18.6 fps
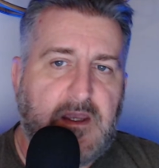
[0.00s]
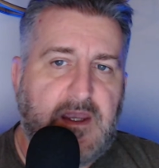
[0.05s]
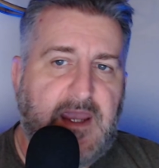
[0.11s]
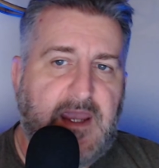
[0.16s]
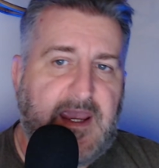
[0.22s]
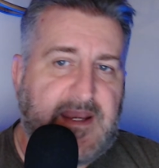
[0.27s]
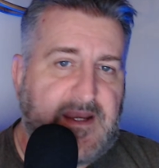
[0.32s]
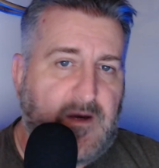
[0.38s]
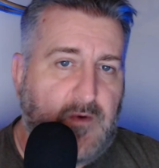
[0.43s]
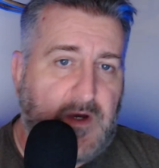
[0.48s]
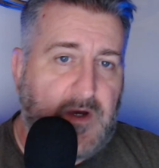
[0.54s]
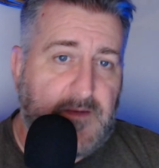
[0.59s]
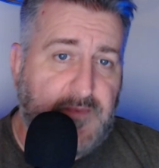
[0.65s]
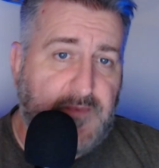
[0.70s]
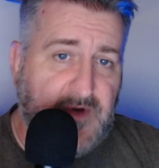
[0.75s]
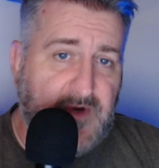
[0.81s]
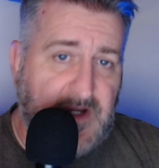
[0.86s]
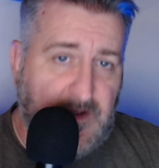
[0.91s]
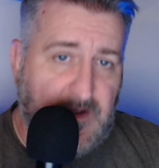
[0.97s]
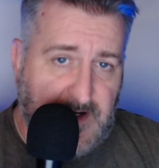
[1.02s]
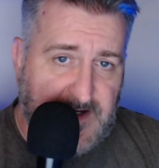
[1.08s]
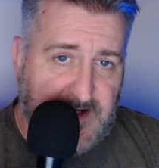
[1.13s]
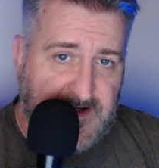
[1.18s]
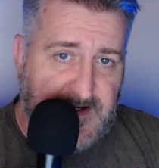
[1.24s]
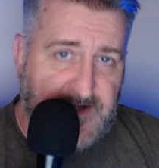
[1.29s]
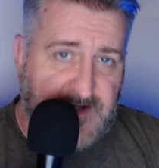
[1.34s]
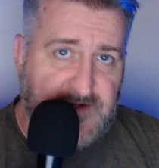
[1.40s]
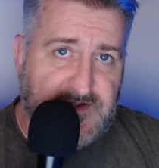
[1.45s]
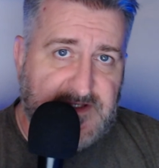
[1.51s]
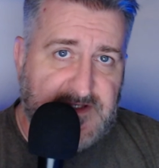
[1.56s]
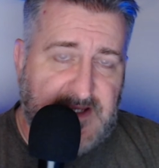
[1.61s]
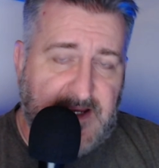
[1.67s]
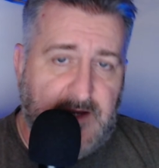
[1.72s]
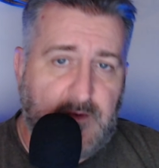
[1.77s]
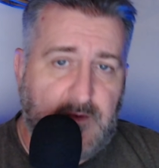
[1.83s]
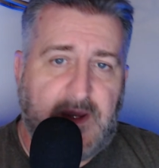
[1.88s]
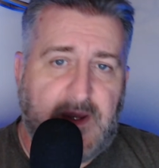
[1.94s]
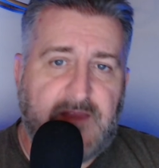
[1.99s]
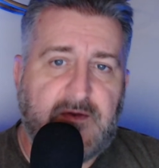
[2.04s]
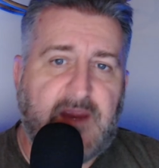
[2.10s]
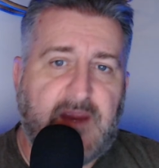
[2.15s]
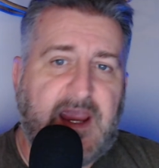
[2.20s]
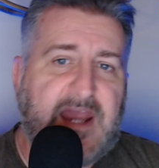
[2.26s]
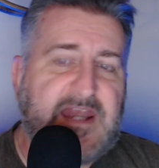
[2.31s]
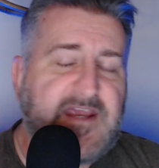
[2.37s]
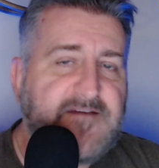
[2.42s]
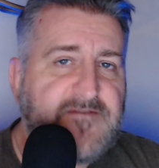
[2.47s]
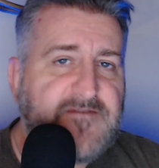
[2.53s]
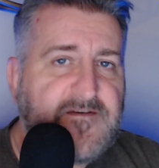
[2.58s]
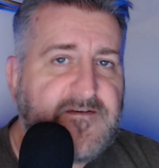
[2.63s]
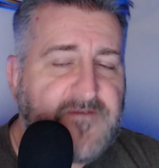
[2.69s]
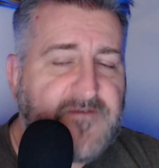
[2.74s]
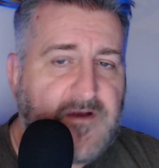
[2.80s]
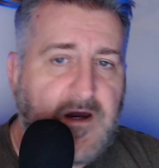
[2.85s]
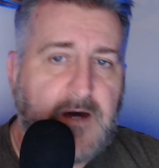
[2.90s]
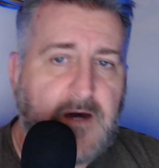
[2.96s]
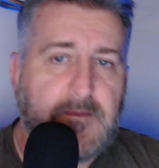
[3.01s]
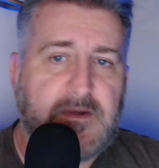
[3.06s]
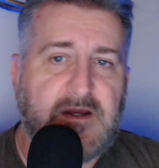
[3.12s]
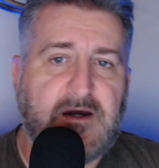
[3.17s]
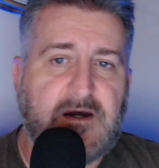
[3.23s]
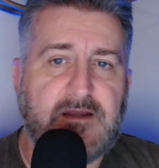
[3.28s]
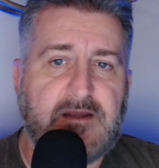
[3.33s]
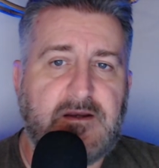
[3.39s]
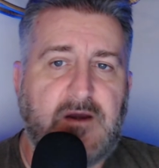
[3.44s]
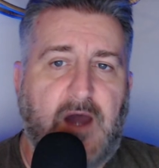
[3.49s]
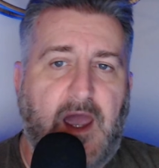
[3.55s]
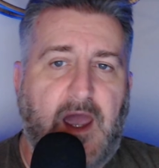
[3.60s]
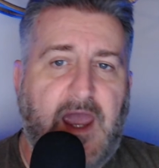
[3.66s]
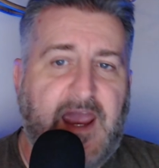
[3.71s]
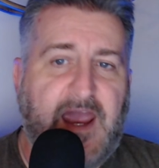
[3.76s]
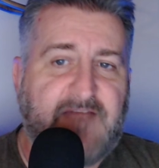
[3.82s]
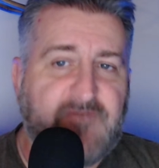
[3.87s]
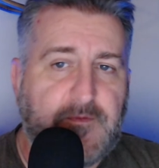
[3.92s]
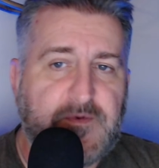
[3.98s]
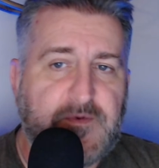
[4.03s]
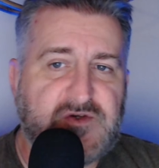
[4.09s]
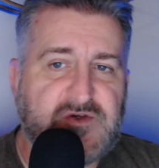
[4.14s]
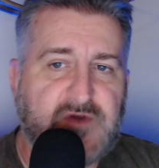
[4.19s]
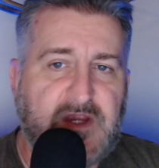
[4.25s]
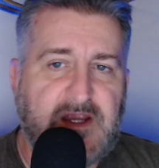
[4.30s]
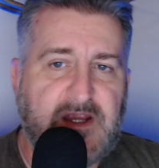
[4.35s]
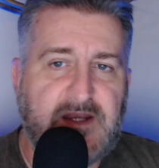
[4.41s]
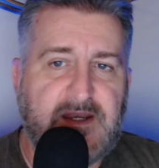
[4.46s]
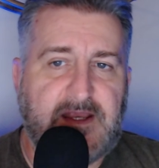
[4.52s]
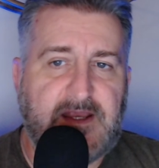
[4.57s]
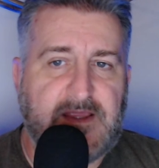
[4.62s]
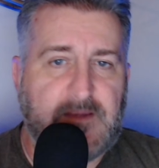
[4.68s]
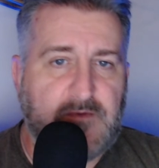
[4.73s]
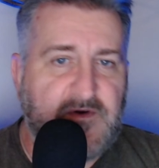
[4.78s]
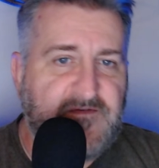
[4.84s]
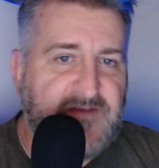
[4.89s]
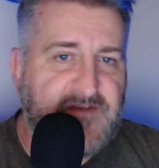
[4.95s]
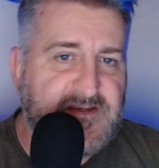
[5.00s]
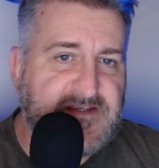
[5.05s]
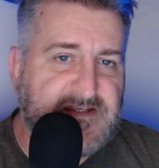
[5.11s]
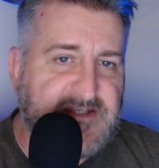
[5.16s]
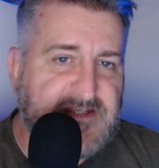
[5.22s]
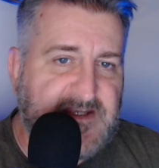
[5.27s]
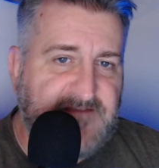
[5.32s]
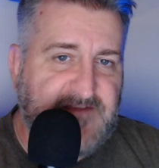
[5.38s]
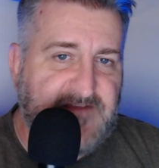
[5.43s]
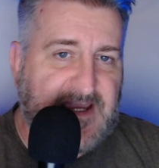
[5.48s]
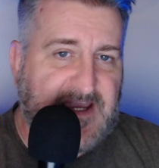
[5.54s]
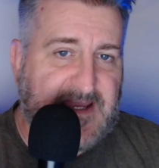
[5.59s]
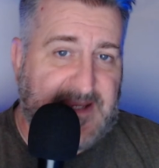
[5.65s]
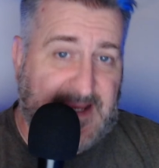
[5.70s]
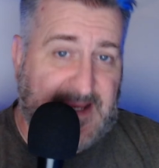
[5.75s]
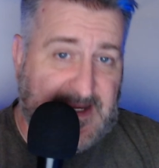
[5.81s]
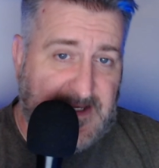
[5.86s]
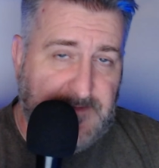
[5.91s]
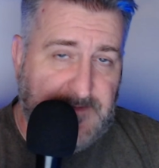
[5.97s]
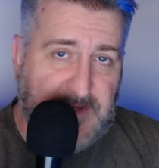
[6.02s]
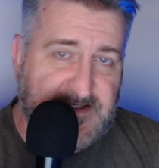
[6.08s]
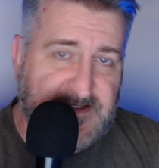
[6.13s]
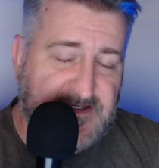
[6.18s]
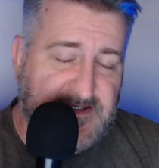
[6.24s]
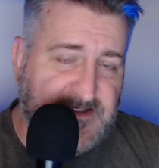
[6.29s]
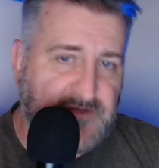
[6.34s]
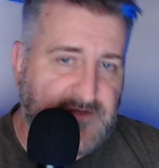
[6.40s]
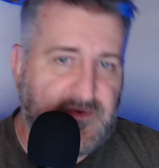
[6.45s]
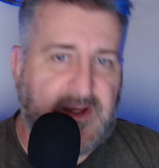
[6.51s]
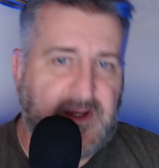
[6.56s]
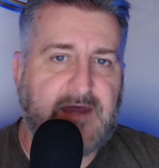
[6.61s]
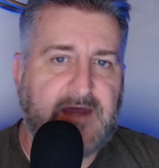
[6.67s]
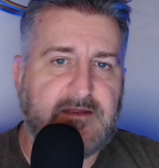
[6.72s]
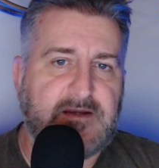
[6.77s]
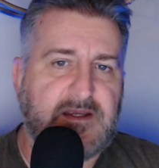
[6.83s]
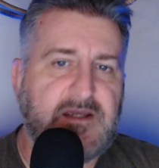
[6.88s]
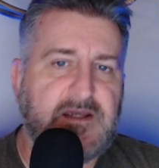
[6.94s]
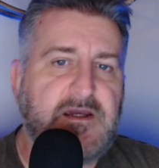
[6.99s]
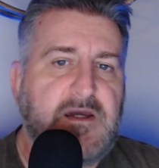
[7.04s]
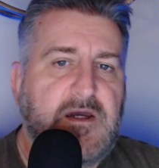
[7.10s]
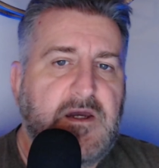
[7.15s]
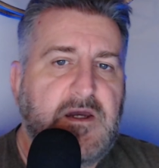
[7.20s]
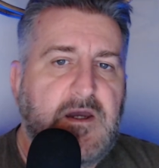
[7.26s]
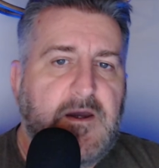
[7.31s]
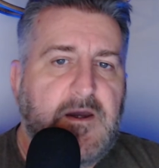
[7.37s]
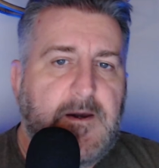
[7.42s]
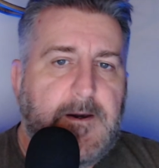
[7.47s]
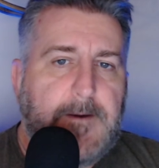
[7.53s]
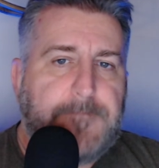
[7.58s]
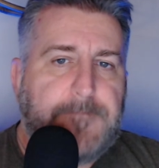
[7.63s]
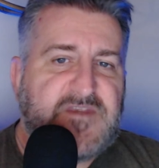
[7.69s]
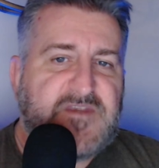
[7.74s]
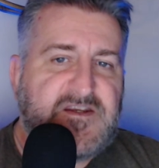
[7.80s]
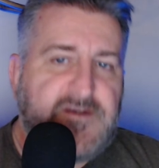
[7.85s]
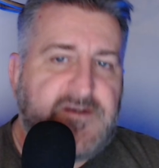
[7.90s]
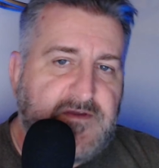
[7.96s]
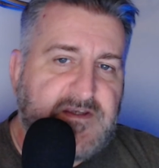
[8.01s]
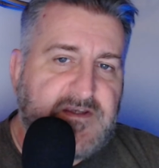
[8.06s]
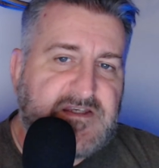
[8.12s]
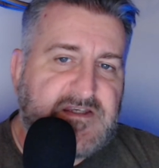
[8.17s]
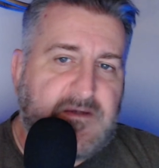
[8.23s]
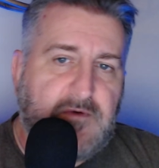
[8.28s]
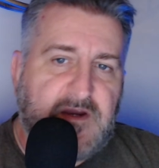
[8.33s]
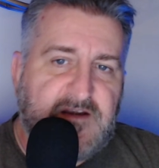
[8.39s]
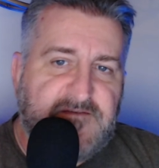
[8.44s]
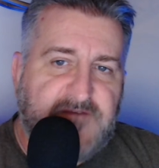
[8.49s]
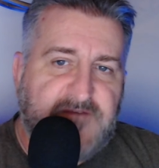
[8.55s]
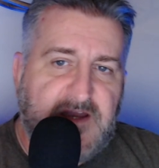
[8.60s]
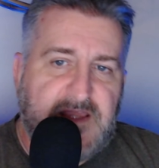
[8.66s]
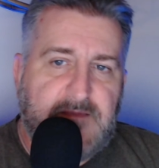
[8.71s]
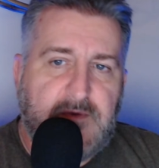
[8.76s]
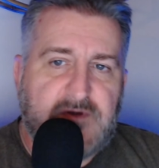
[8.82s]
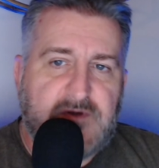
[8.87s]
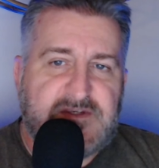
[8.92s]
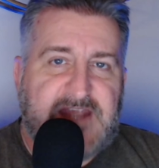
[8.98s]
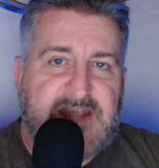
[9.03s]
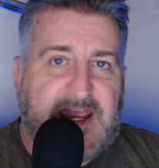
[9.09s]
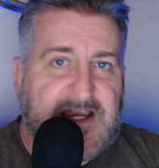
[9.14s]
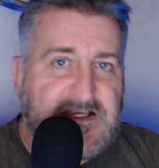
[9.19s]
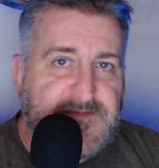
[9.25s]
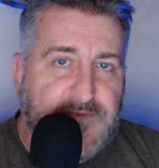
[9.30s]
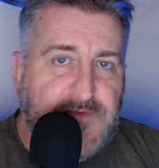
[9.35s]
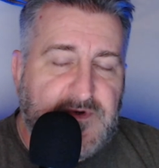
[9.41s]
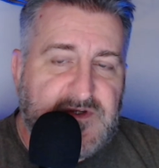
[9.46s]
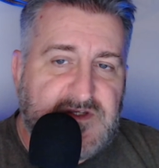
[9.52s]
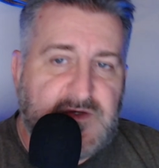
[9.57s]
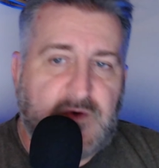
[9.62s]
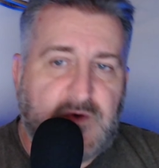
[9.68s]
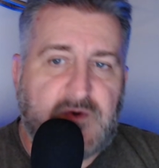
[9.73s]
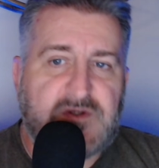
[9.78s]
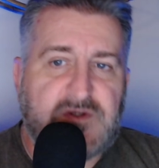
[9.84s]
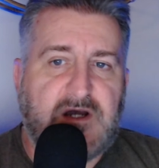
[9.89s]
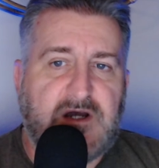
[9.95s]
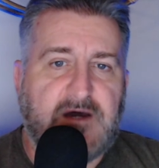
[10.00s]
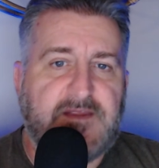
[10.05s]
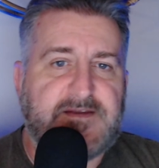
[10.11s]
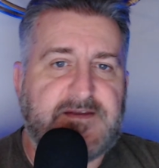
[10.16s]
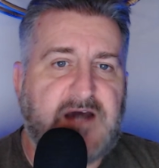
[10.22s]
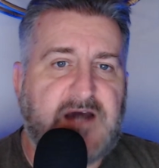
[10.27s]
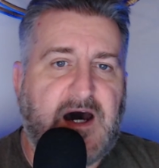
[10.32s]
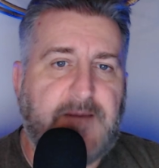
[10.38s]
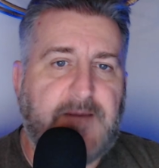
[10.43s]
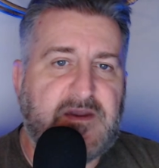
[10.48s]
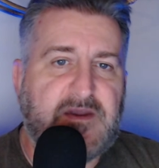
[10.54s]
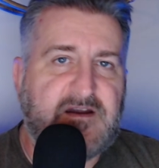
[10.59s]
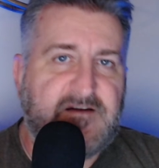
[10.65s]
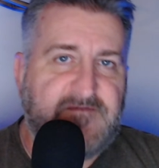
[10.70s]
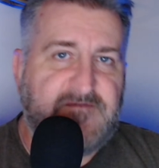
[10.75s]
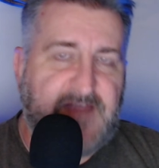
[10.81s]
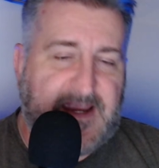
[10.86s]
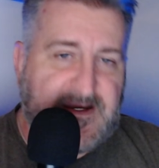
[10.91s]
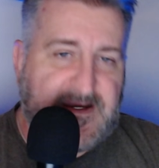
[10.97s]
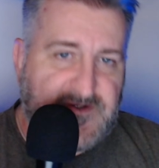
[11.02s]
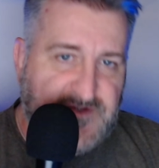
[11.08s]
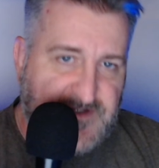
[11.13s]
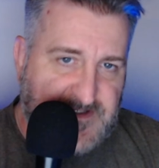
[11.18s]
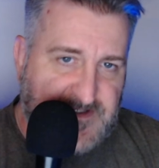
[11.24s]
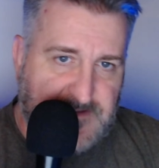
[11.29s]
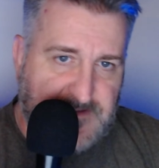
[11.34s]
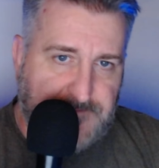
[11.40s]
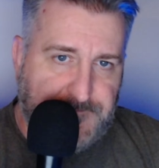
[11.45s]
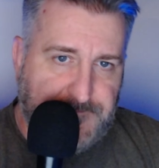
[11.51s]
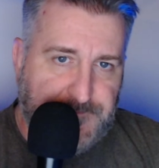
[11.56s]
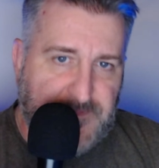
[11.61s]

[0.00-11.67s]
and at one point I wanted to understand whether any of the phenomenon ever portrayed in the movies and TV had any basis in reality. To do this, I wanted to find the most expert source on the topic of exorcism.